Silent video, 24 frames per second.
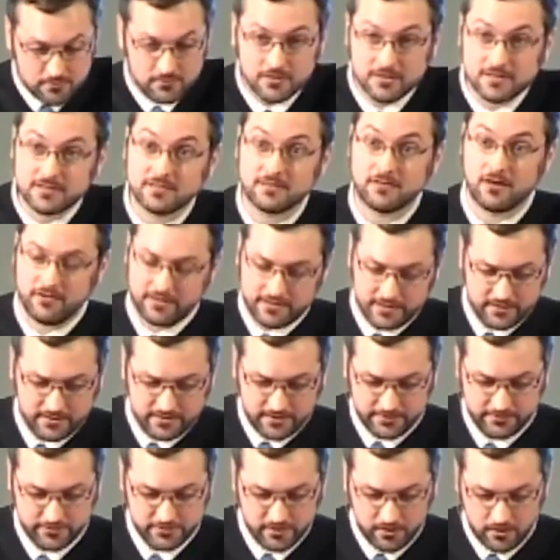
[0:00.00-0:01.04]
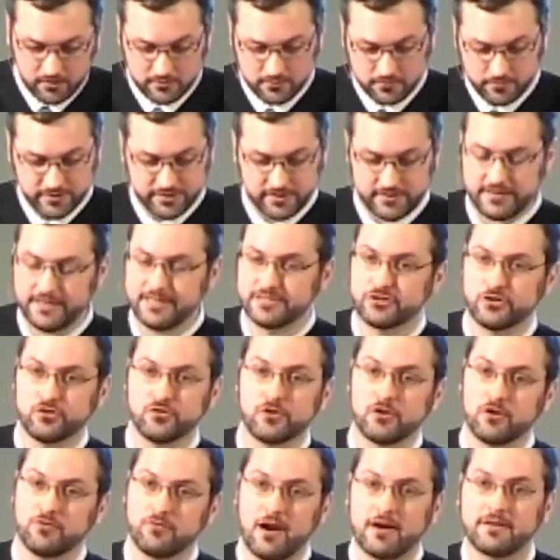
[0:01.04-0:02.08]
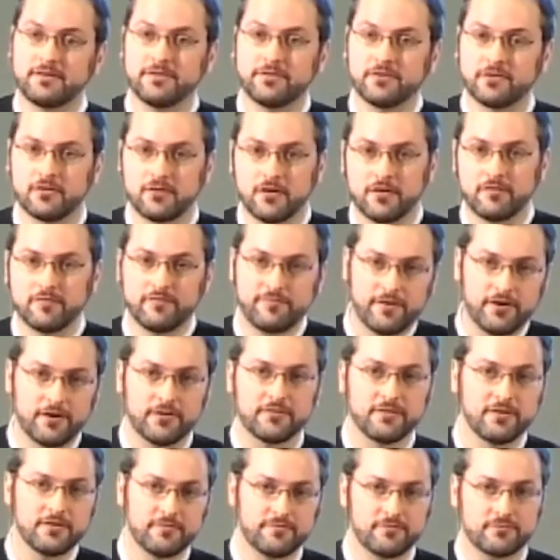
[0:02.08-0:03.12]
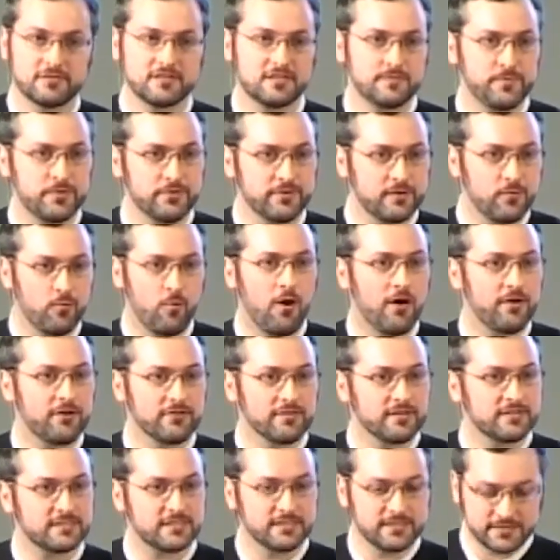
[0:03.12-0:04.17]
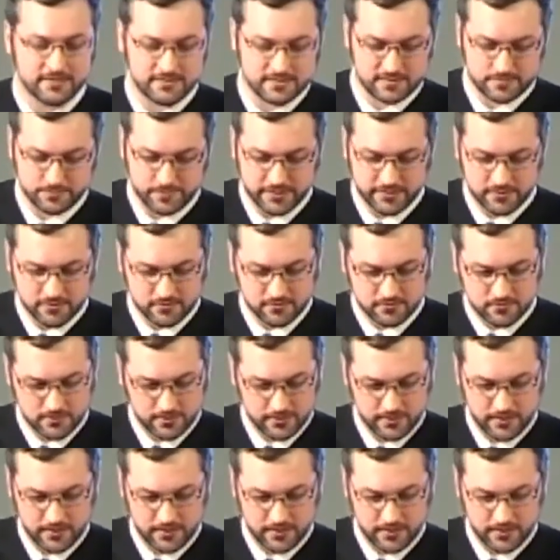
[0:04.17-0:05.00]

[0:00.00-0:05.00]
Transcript: Starting in kindergarten with the teacher who corrected her unfairly for spilling water that she didn't spill,